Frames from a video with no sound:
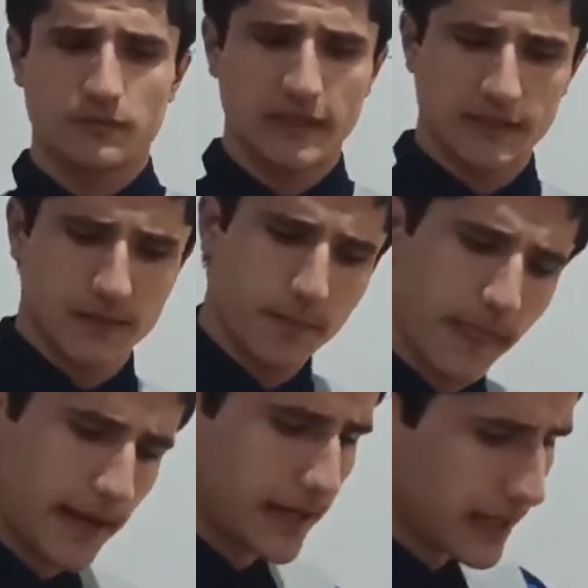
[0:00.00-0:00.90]
just
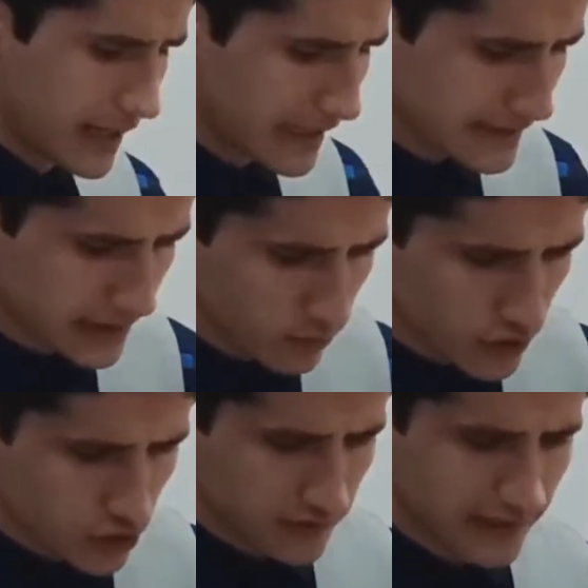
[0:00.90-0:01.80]
I think we
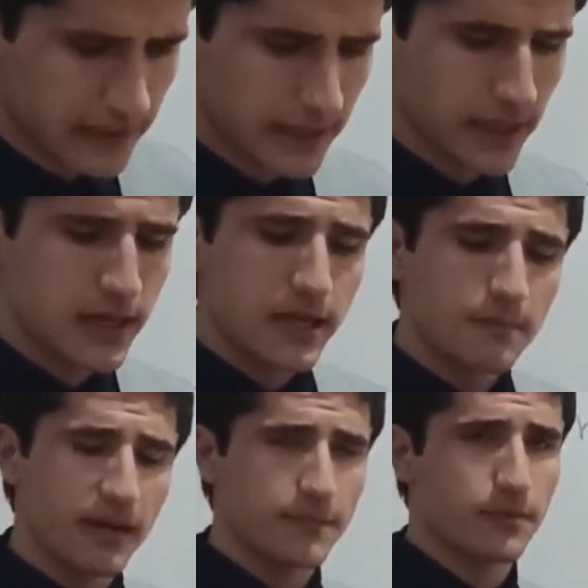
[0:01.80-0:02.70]
should take a
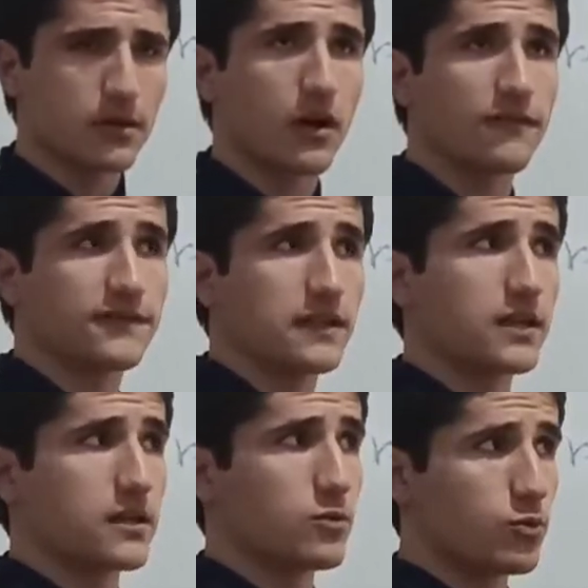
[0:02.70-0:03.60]
paper of
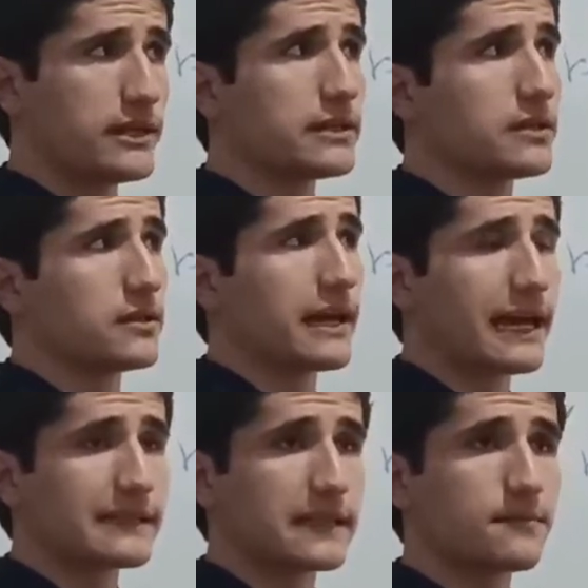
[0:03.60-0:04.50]
the real
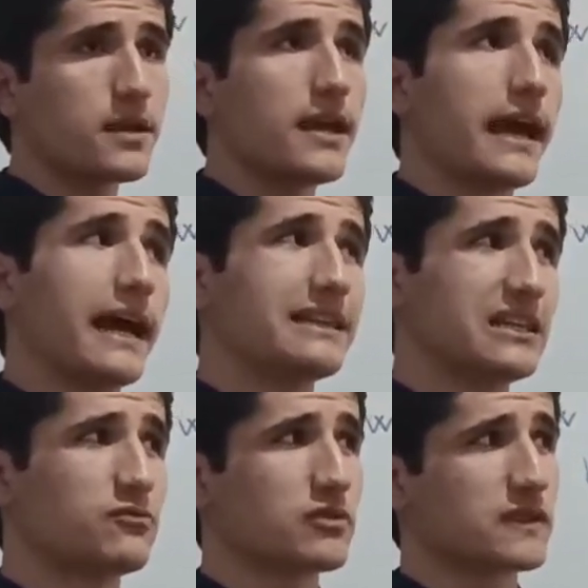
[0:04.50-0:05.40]
exam, and
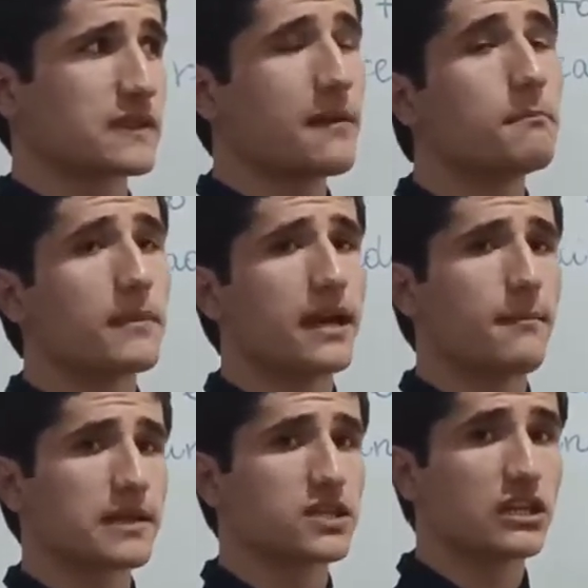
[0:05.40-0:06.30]
it was a
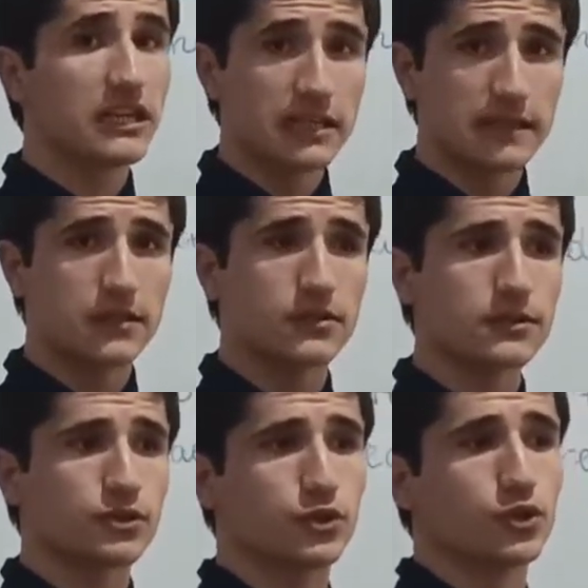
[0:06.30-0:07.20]
much easier
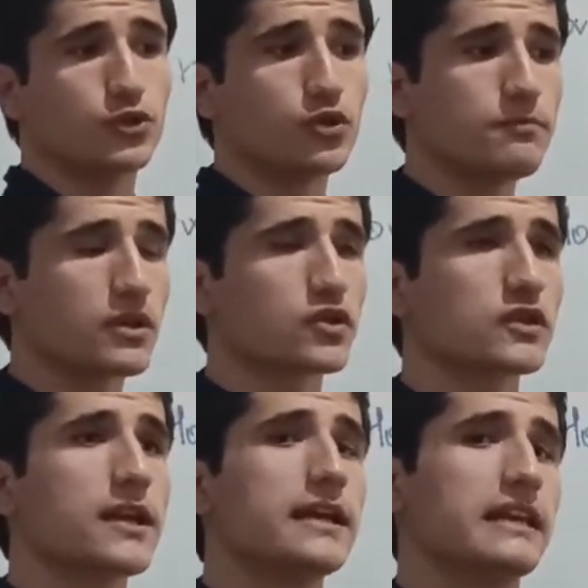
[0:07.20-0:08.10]
to do,
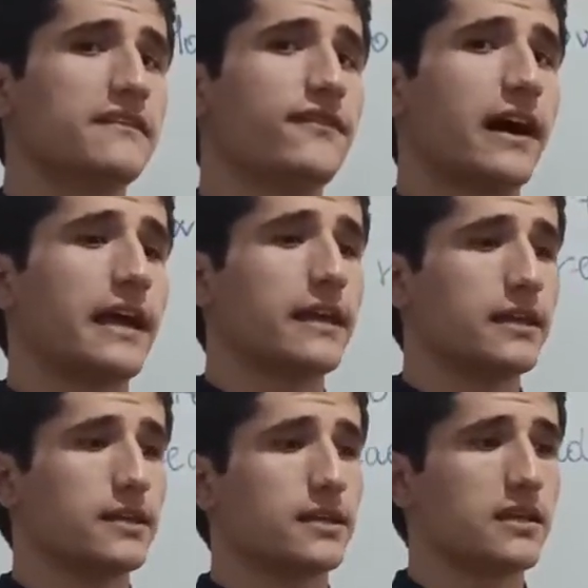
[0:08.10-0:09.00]
because if
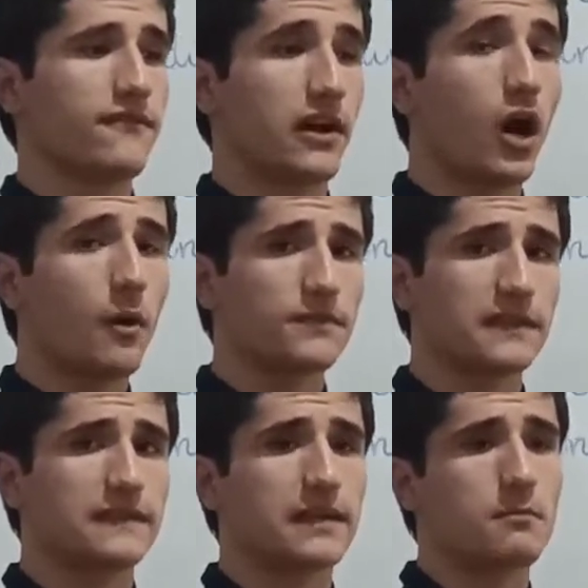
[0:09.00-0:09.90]
I
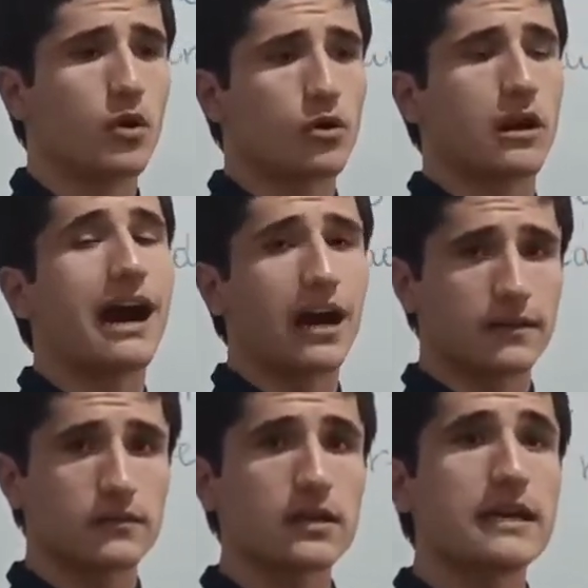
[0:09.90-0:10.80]
opted the more
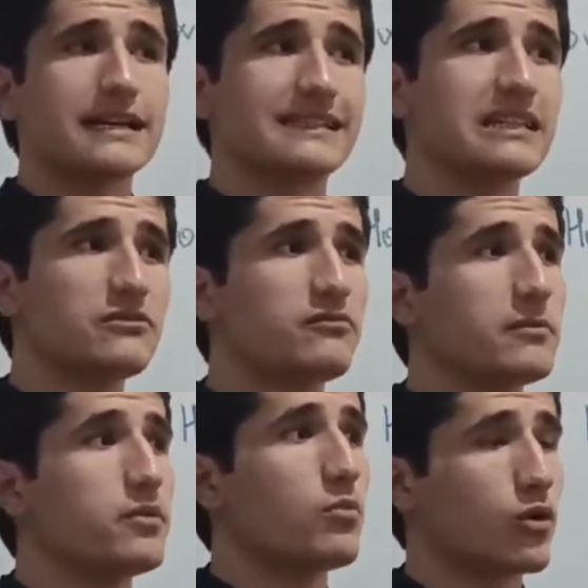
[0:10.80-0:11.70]
harder, then it
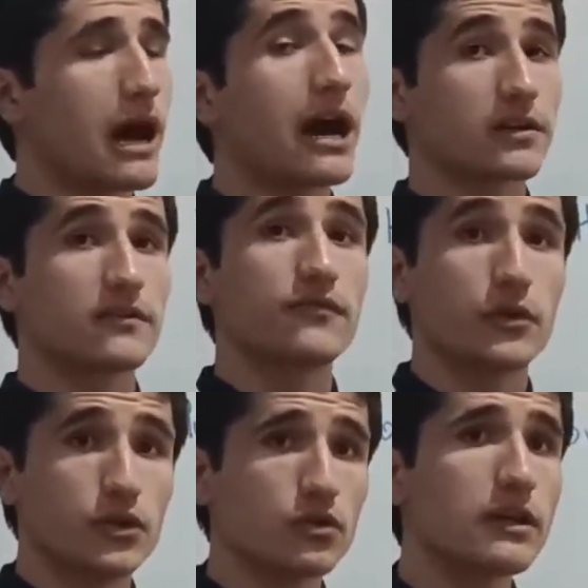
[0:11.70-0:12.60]
will be more harder for
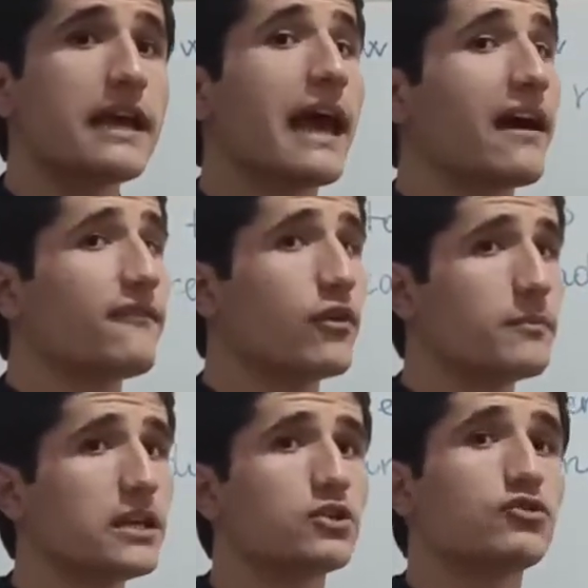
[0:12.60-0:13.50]
you and for
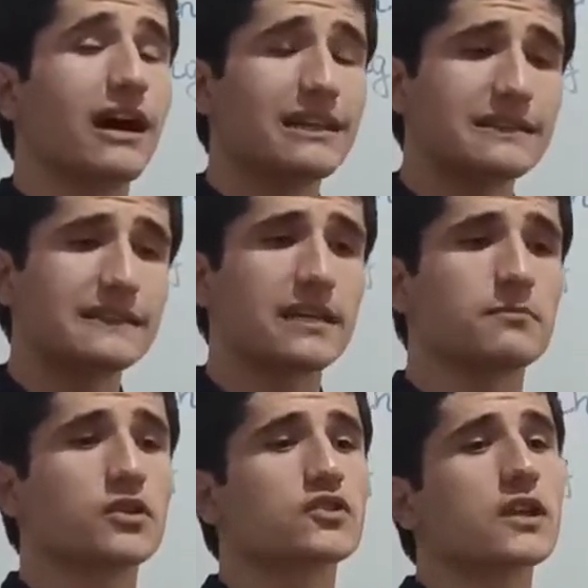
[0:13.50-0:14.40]
me to understand,
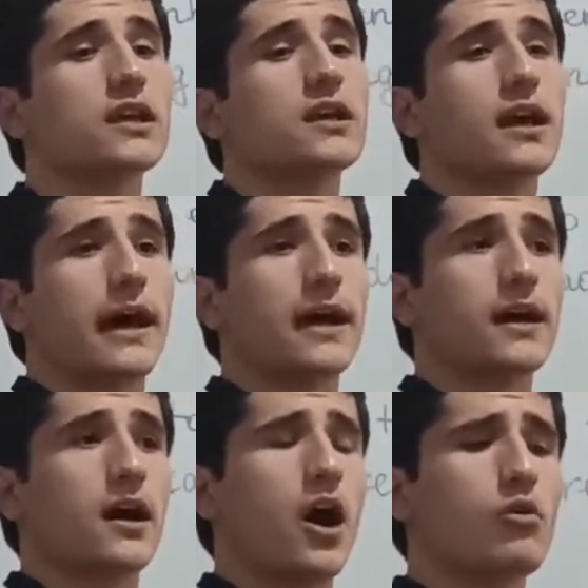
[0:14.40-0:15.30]
because
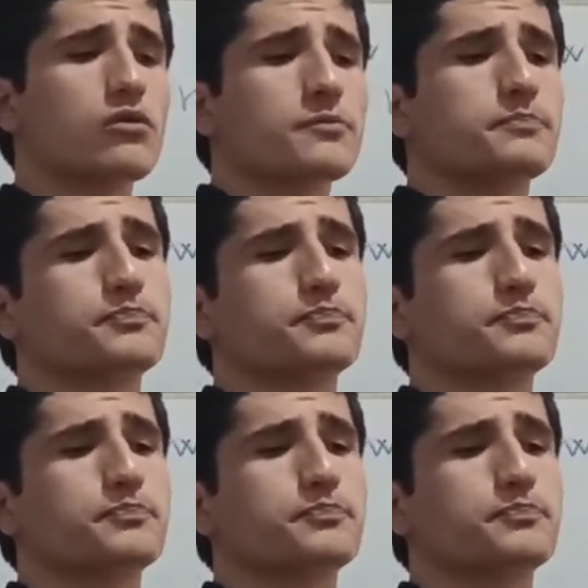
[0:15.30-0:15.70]
our